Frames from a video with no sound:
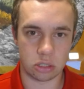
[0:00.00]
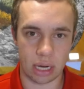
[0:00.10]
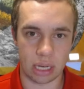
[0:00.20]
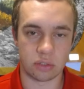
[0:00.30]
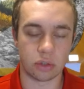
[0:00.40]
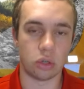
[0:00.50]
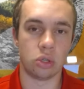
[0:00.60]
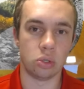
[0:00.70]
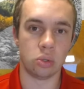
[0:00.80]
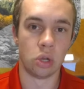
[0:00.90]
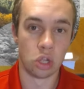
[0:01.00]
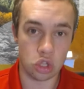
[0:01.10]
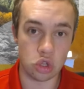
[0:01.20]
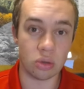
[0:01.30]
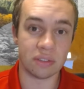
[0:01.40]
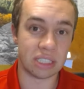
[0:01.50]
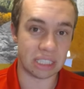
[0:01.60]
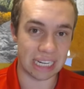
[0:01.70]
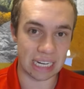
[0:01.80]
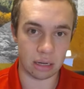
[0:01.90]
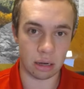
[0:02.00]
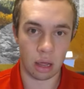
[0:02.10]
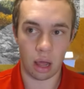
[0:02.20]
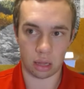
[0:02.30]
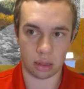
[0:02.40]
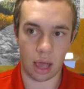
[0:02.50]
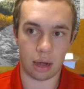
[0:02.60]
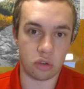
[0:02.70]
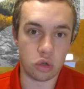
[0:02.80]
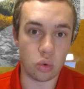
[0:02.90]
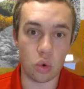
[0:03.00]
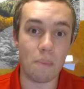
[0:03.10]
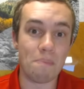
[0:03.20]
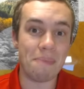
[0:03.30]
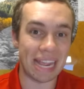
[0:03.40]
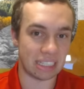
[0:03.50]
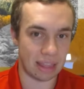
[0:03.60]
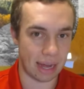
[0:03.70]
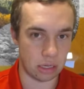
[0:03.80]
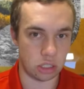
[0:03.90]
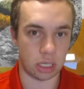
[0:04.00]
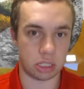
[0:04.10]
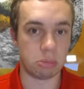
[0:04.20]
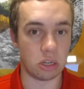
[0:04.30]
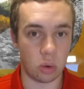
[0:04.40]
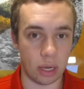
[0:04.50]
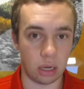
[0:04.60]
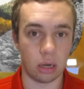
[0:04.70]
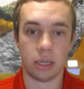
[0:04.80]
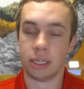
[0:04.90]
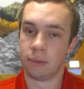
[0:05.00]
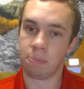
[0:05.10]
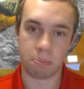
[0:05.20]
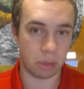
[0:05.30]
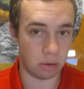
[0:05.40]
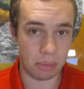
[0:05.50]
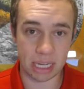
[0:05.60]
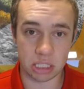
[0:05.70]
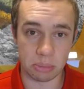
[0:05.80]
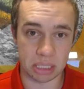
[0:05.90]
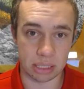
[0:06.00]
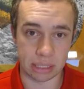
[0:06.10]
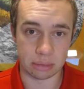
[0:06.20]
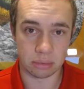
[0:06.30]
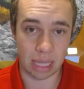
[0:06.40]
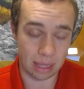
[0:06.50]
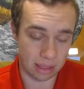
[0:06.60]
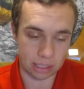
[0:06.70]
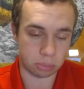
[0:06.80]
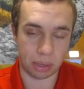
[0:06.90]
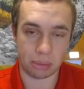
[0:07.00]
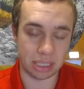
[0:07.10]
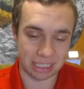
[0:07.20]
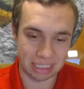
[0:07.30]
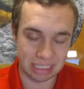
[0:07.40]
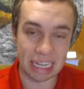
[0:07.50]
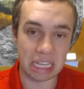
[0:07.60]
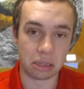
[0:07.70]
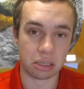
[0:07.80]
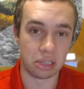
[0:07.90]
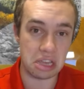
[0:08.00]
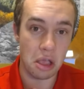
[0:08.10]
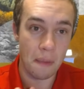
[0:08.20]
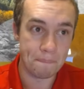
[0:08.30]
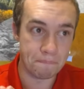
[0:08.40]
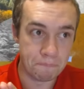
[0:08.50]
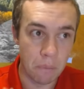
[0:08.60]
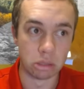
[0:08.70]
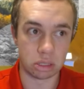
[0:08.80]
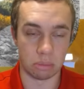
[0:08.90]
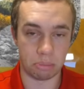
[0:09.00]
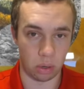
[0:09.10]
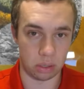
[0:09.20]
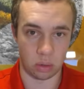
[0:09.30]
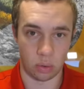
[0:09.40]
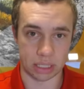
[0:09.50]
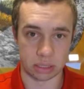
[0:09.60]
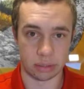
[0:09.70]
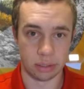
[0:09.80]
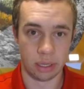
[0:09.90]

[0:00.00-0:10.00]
transfer who you have seen a lot of, who makes that adjustment quicker, but it remains to be seen. That's probably the singularly most important question.